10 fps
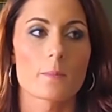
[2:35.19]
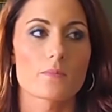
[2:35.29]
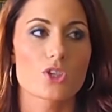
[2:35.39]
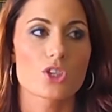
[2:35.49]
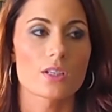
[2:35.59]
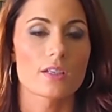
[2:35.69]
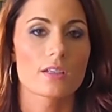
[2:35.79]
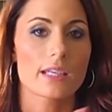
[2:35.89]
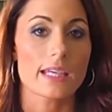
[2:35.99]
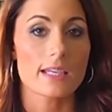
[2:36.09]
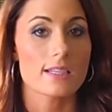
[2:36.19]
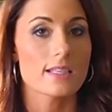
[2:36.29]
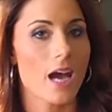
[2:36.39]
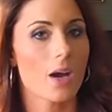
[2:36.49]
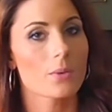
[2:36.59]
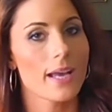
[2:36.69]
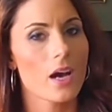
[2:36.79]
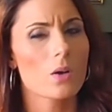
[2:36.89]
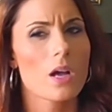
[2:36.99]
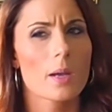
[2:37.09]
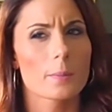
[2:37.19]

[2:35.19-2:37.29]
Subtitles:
should ease down now,